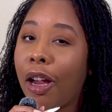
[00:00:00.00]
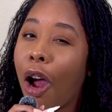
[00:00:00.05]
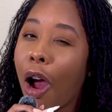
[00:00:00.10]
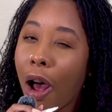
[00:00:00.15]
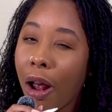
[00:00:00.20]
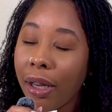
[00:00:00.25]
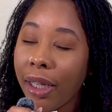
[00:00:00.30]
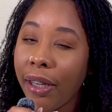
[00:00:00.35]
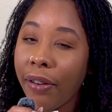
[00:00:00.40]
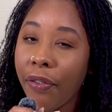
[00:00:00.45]

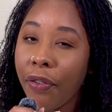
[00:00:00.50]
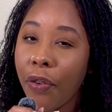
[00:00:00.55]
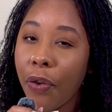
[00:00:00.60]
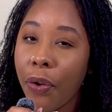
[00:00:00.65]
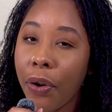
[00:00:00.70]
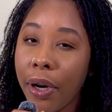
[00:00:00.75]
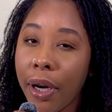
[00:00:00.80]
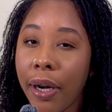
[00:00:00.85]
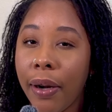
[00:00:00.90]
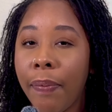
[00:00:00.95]
calling
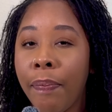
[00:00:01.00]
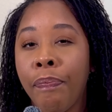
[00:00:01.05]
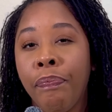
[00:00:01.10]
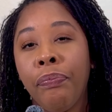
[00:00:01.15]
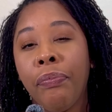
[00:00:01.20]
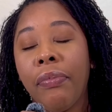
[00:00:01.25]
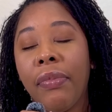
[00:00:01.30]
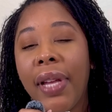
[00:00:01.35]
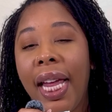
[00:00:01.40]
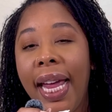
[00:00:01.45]
for,
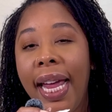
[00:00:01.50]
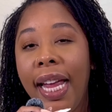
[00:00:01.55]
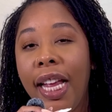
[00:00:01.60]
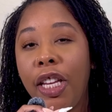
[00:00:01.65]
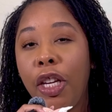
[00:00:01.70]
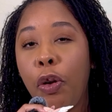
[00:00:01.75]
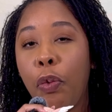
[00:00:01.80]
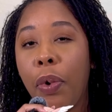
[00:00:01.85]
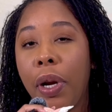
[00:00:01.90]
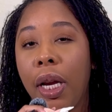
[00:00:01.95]
and
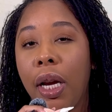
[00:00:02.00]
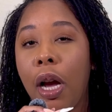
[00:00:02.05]
you want to